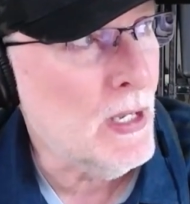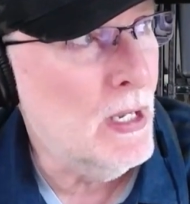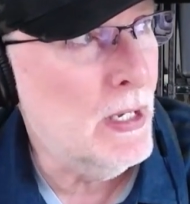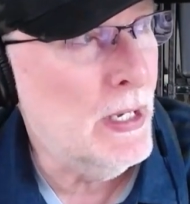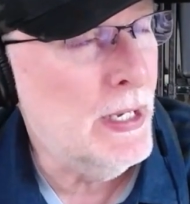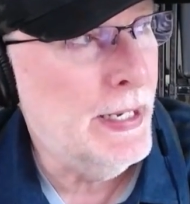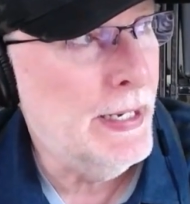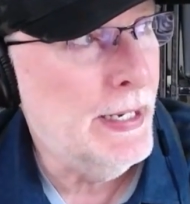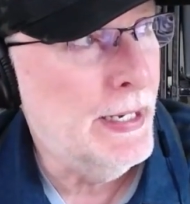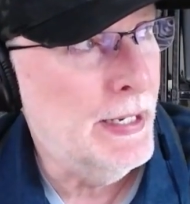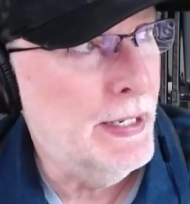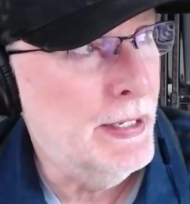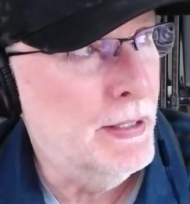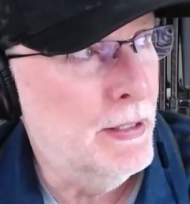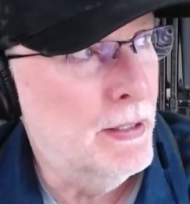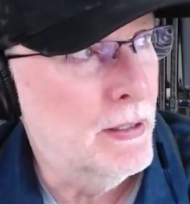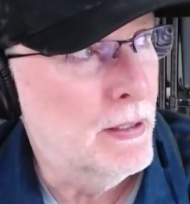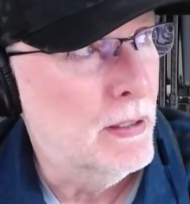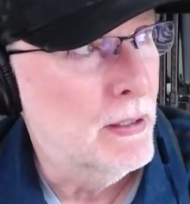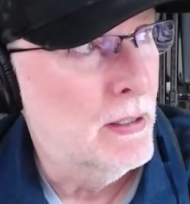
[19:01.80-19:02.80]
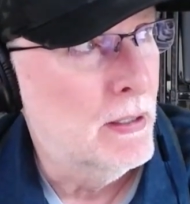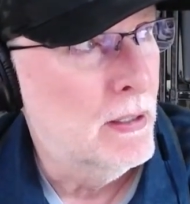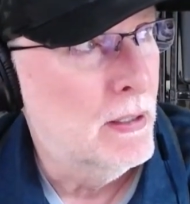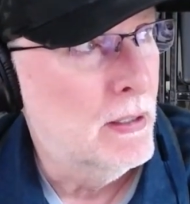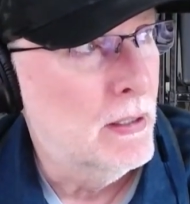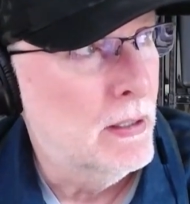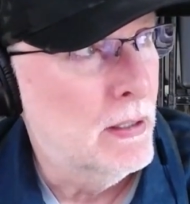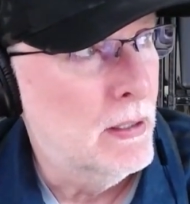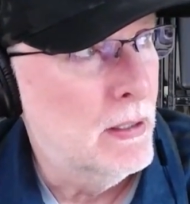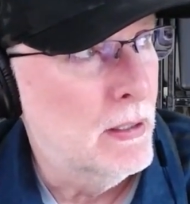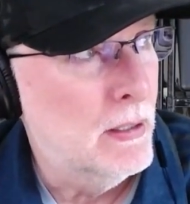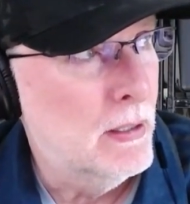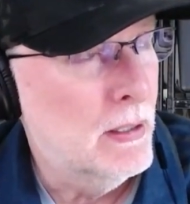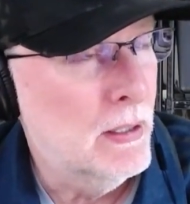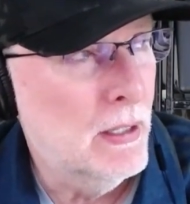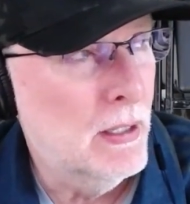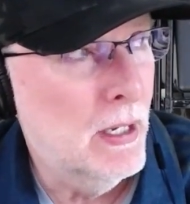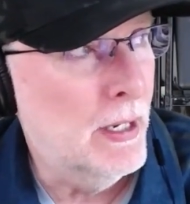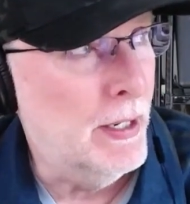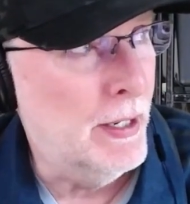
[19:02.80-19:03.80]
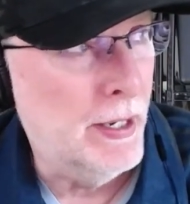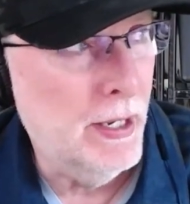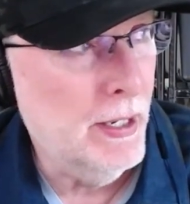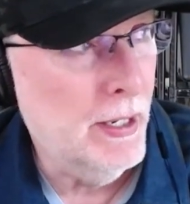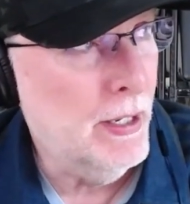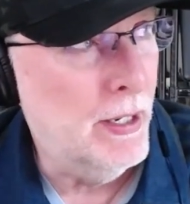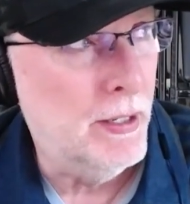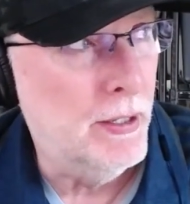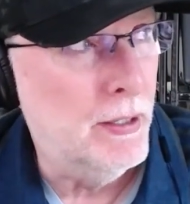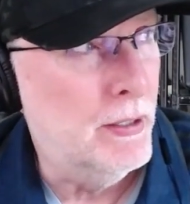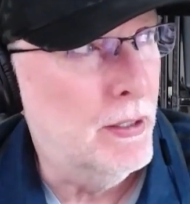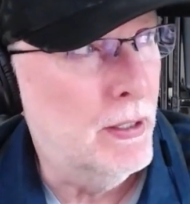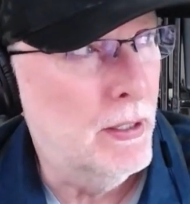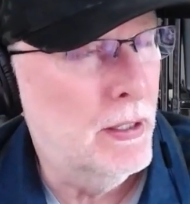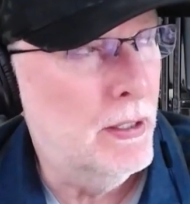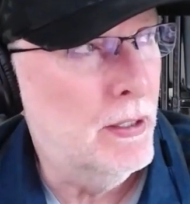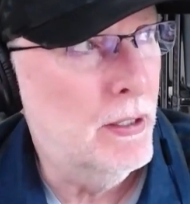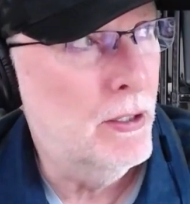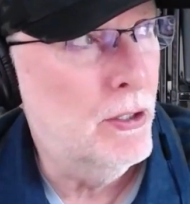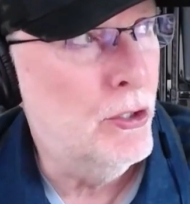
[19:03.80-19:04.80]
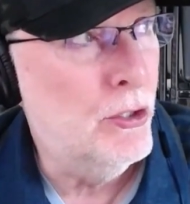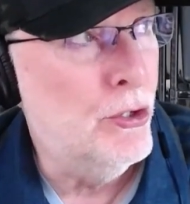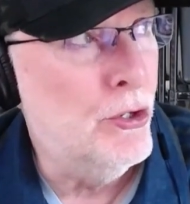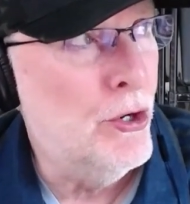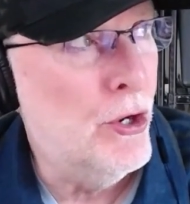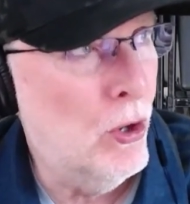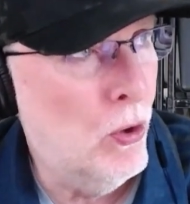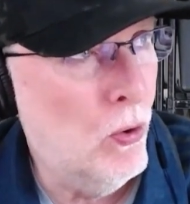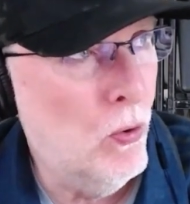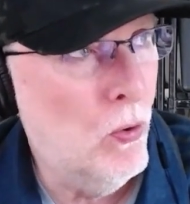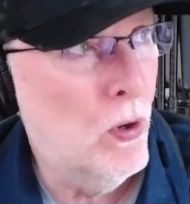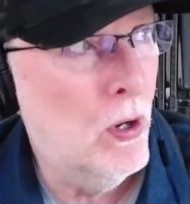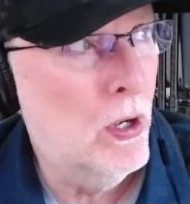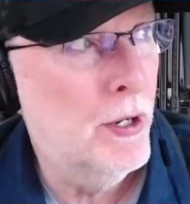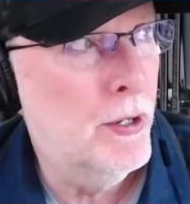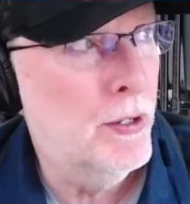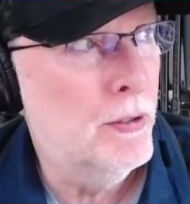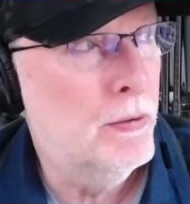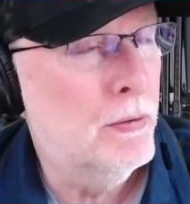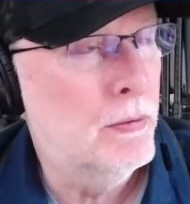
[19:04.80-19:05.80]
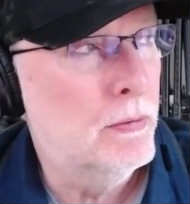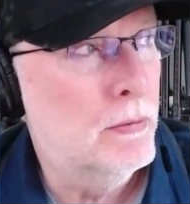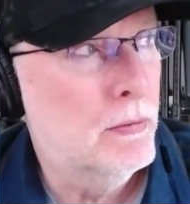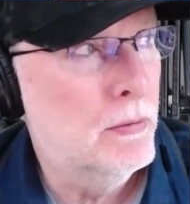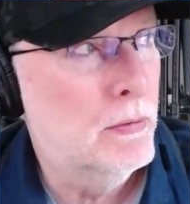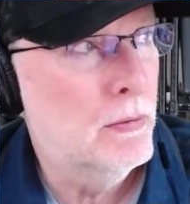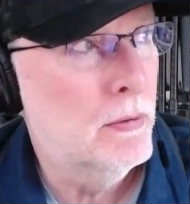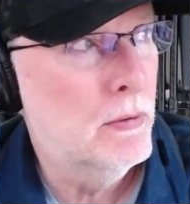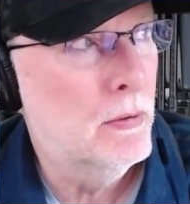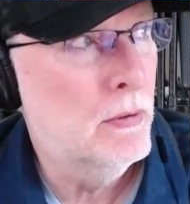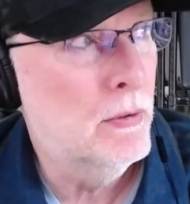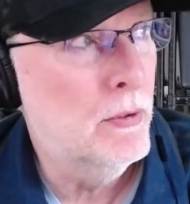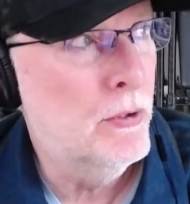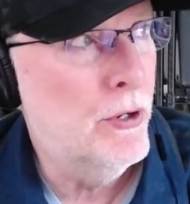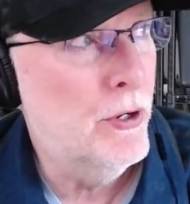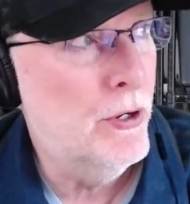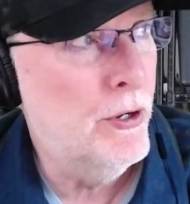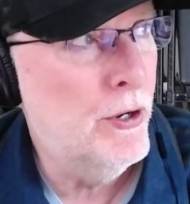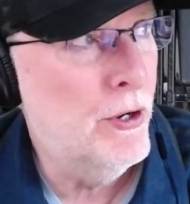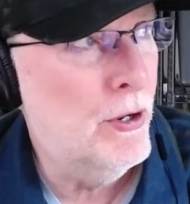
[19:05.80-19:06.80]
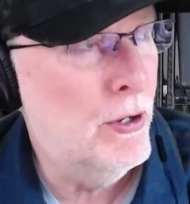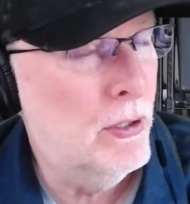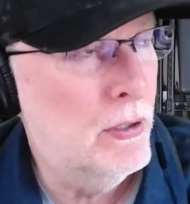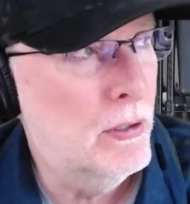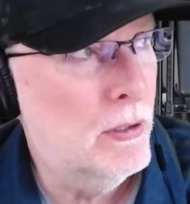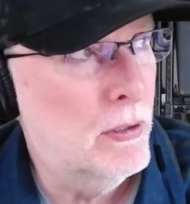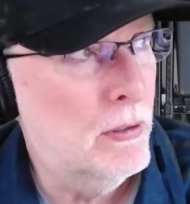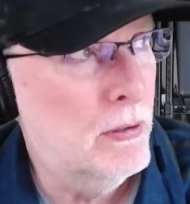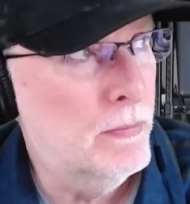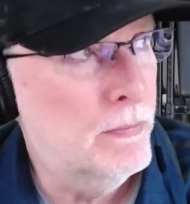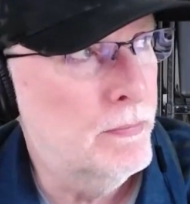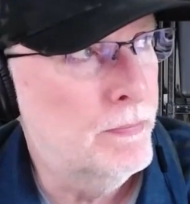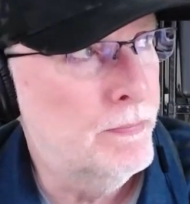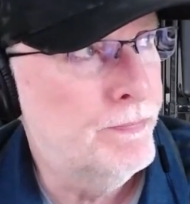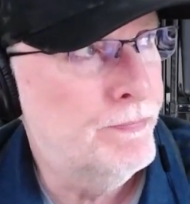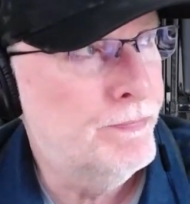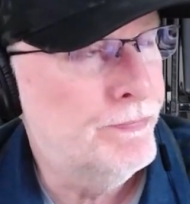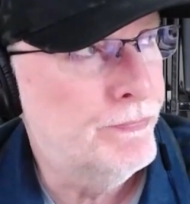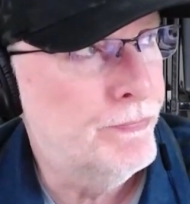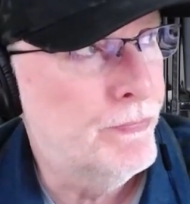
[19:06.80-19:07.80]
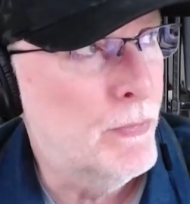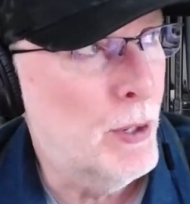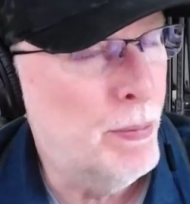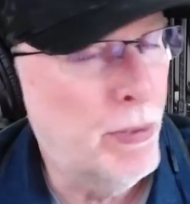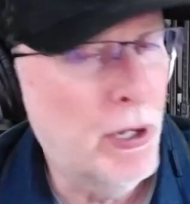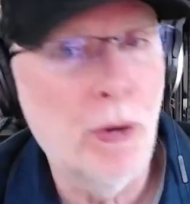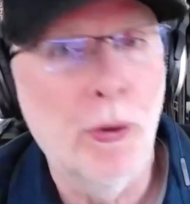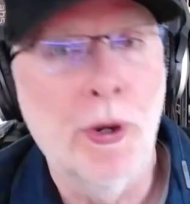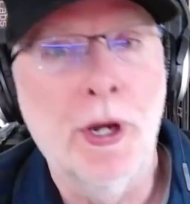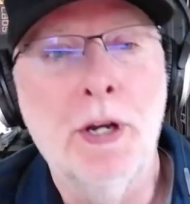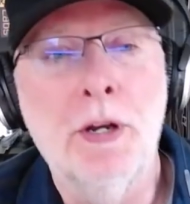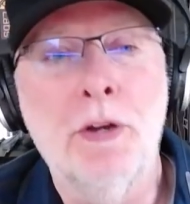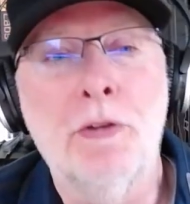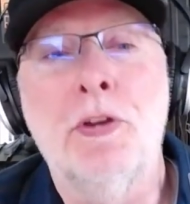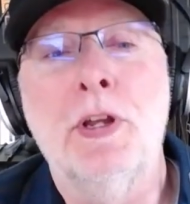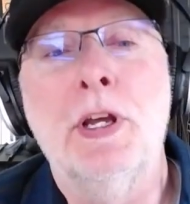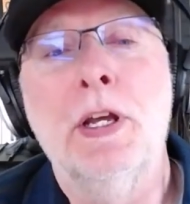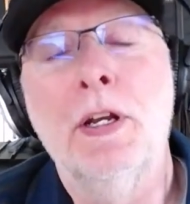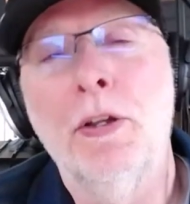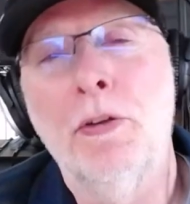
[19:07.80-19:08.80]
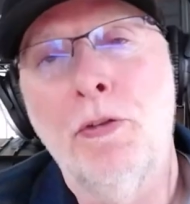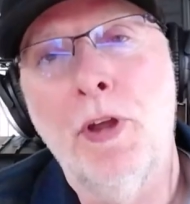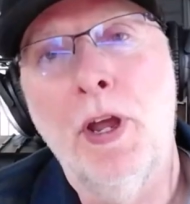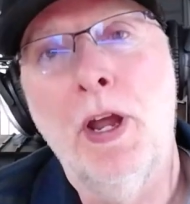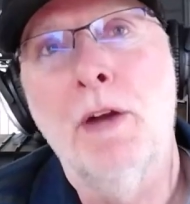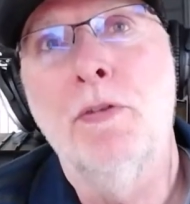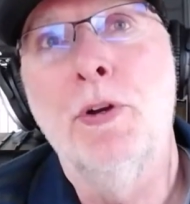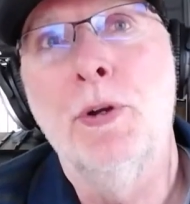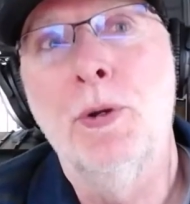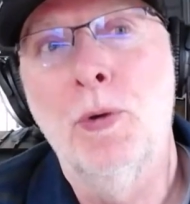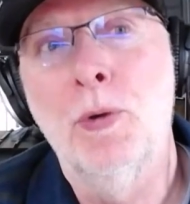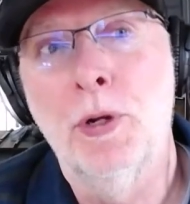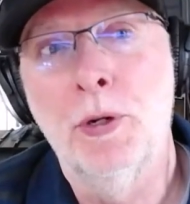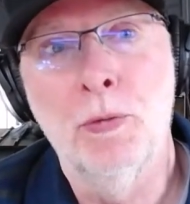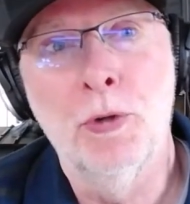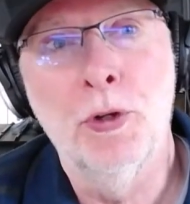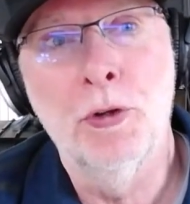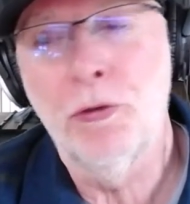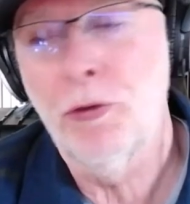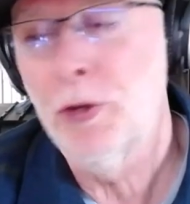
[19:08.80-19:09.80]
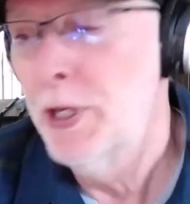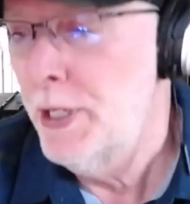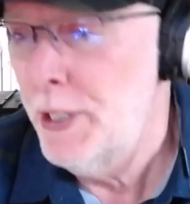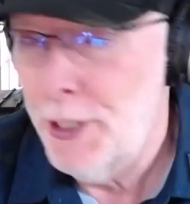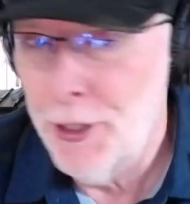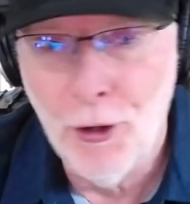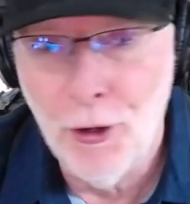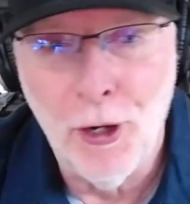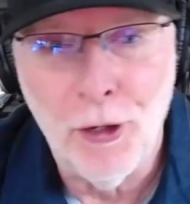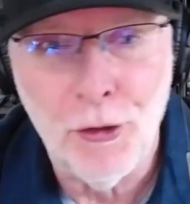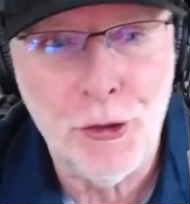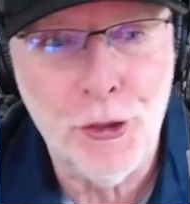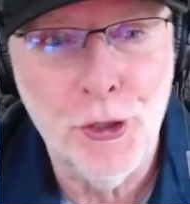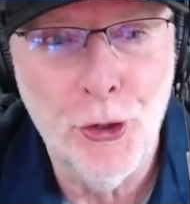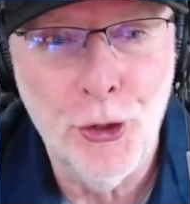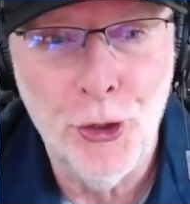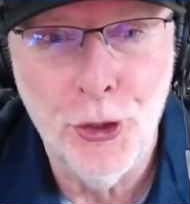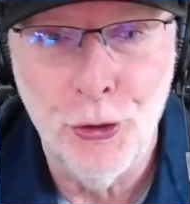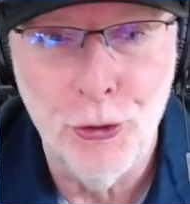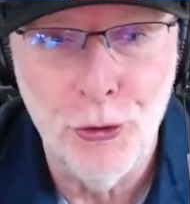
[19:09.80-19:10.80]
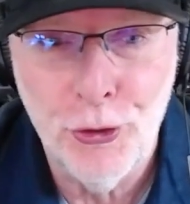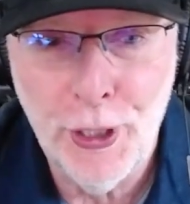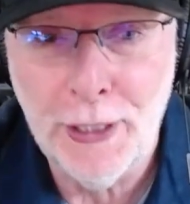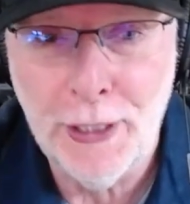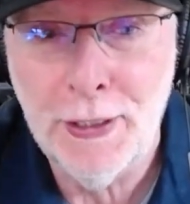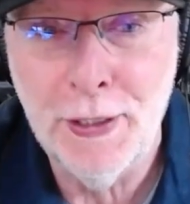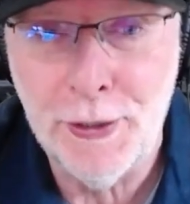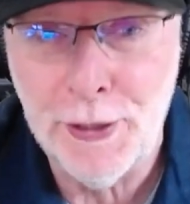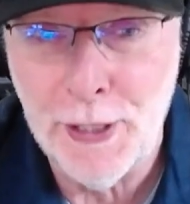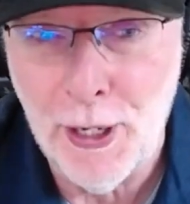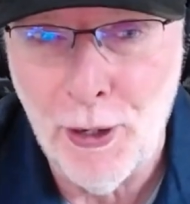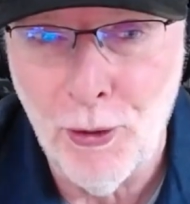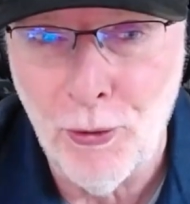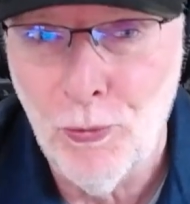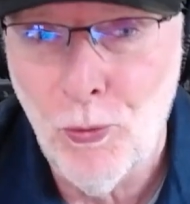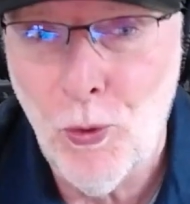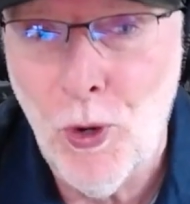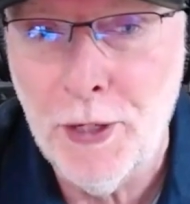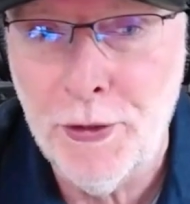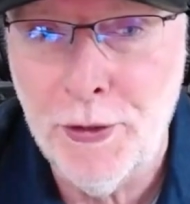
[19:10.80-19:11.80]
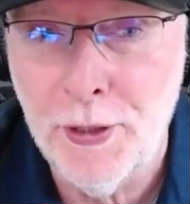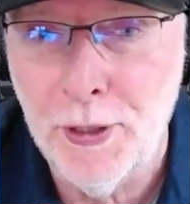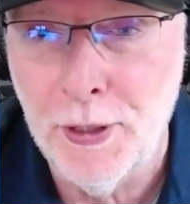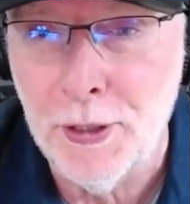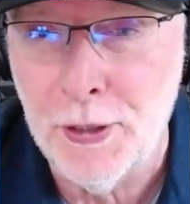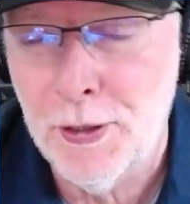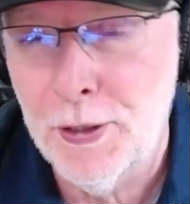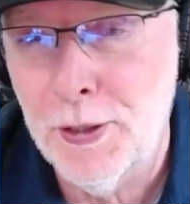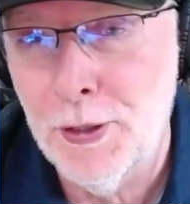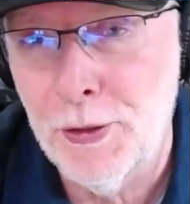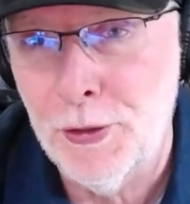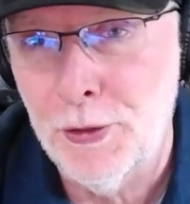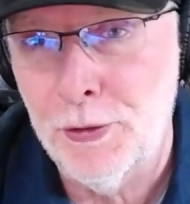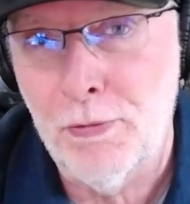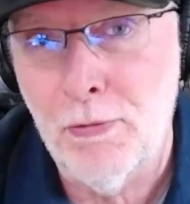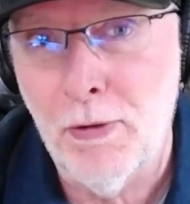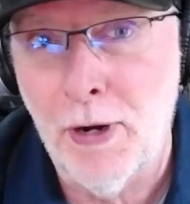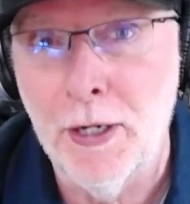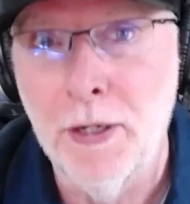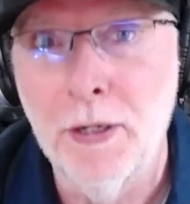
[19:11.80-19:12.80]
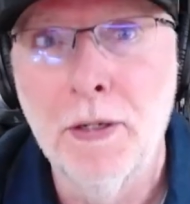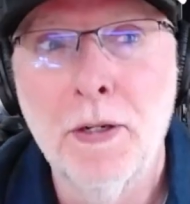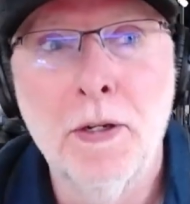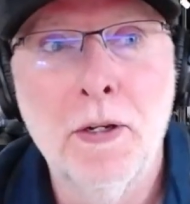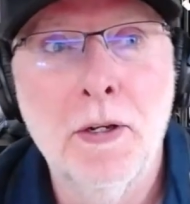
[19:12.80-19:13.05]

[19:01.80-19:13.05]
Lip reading: And again, no one, no, a better way to say it is everyone was here, I'll show you. Check this out. Watch this. This is great.